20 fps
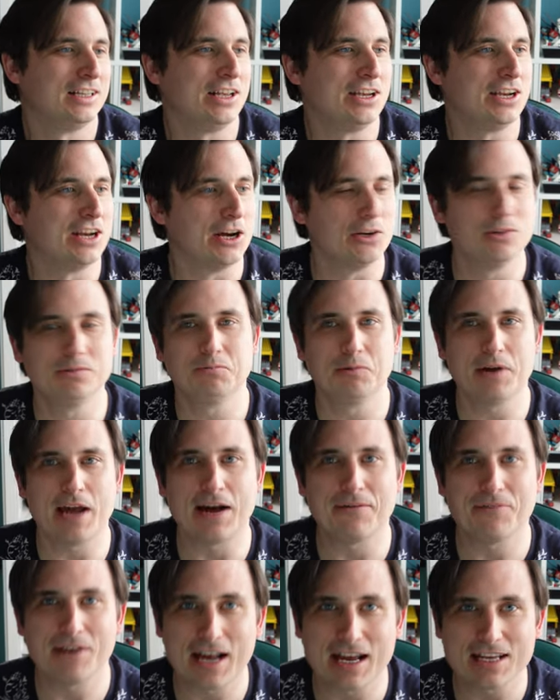You know, we
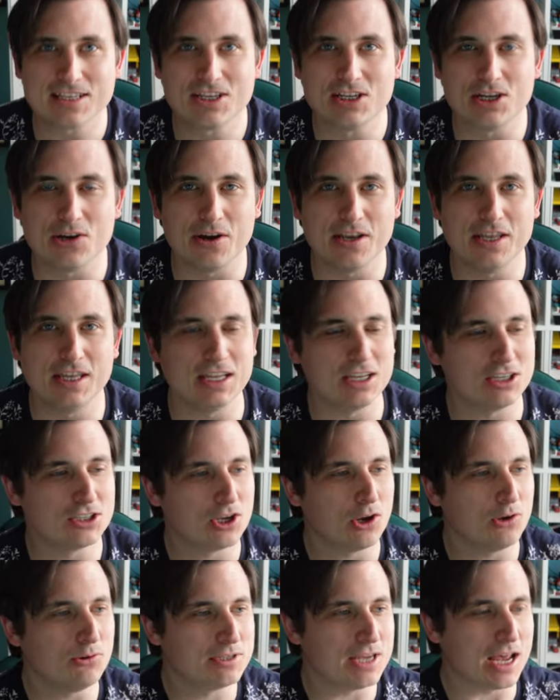haven't had to do anything
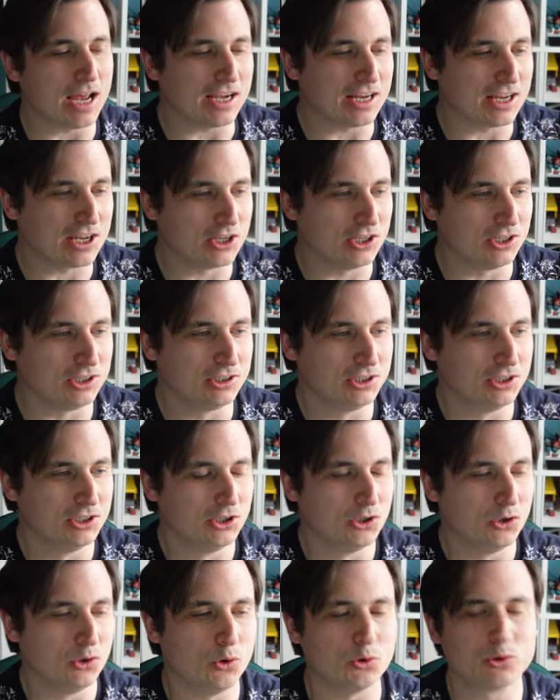too technical
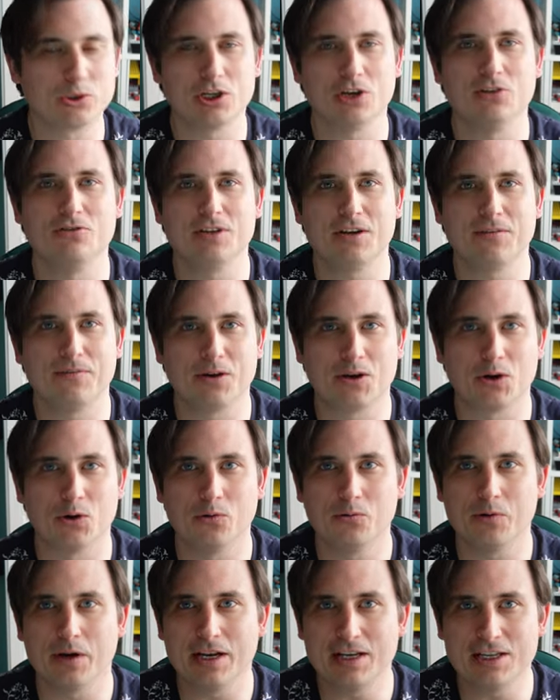or too
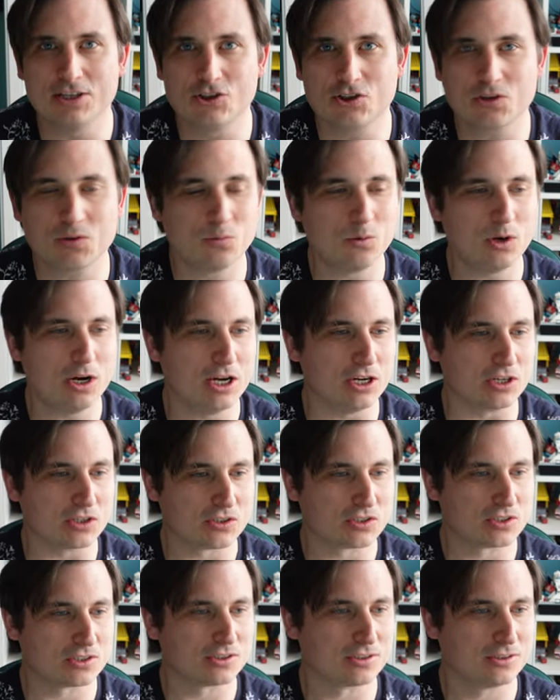difficult, and it just
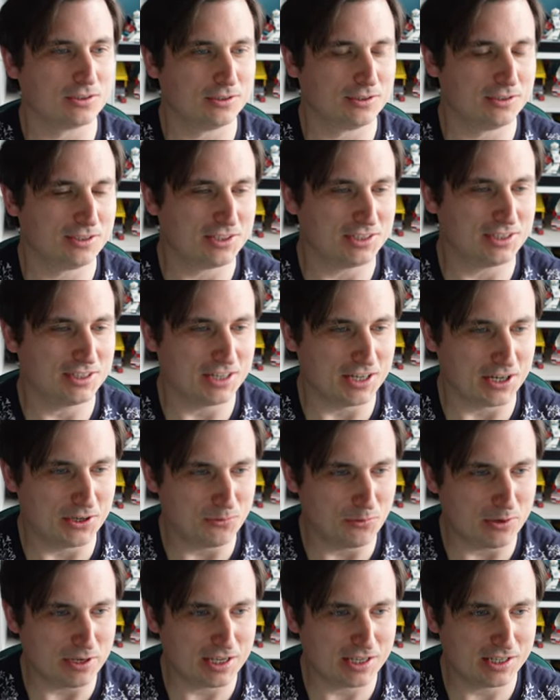works. You know,
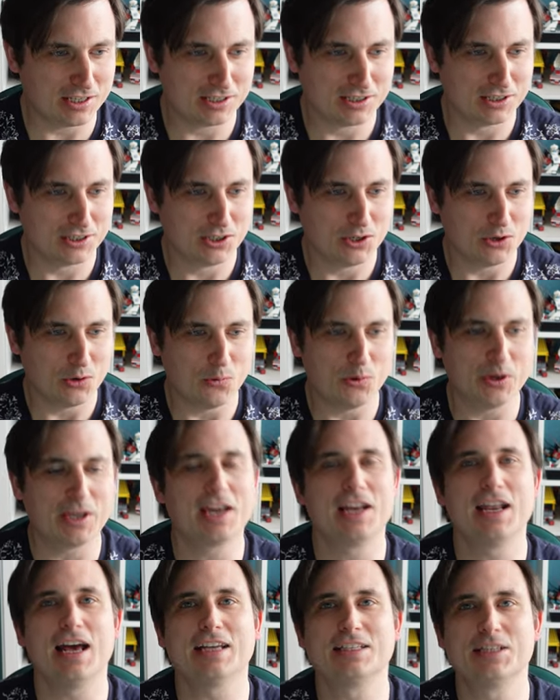we're
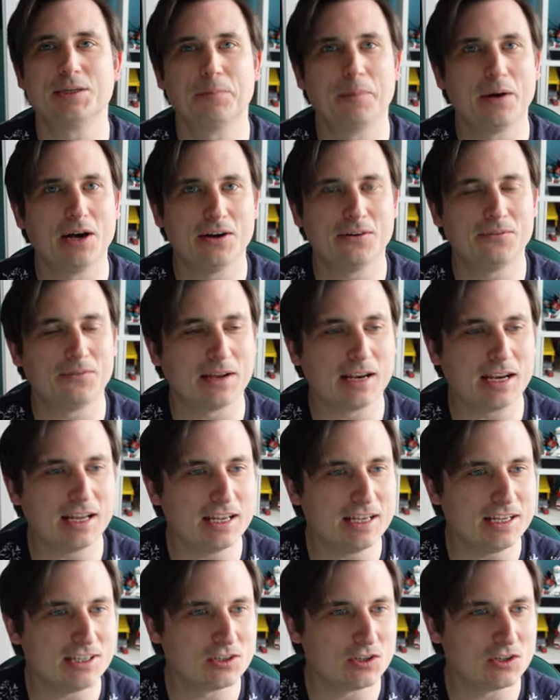connected perfectly